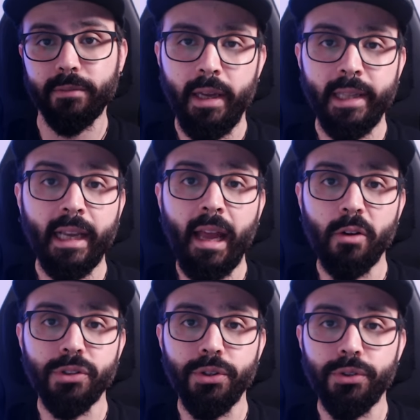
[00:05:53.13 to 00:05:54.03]
It
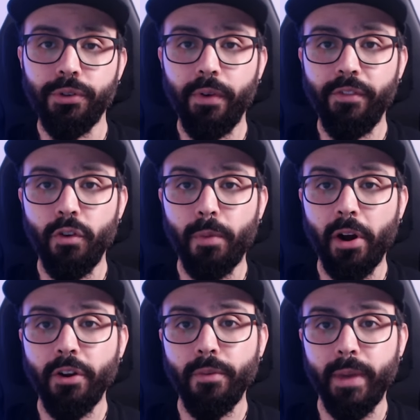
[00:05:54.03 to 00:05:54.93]
allows you to review
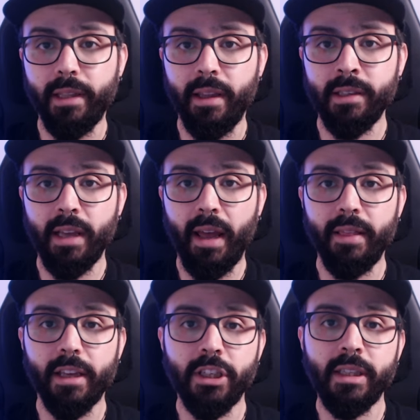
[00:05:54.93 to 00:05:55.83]
prior meetings and
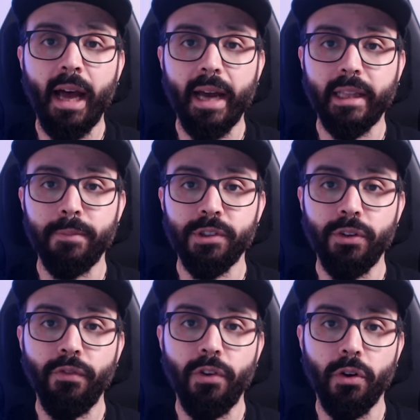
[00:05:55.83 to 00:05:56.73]
the agenda items
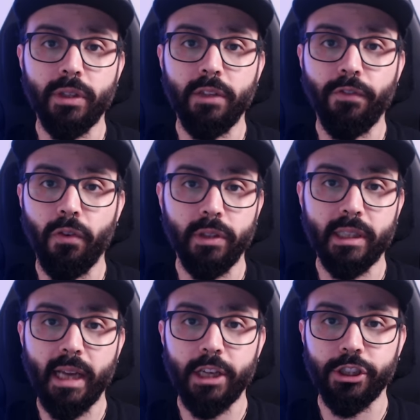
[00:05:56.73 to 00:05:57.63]
you've noted for
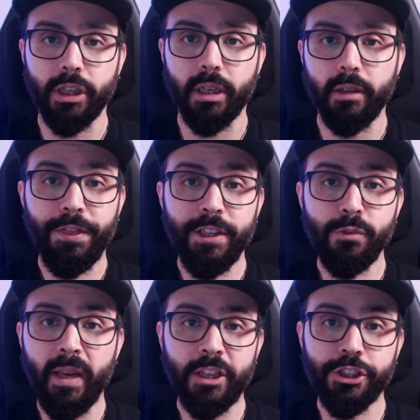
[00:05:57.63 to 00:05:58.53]
discussion. This
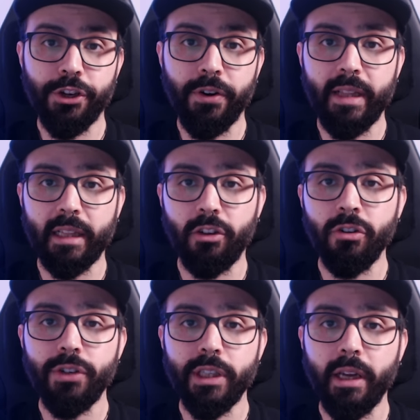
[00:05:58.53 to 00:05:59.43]
will ensure that no
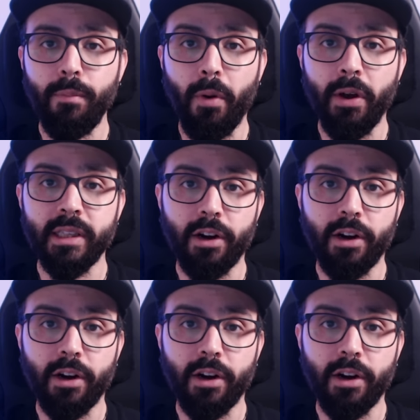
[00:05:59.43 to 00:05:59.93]
critical points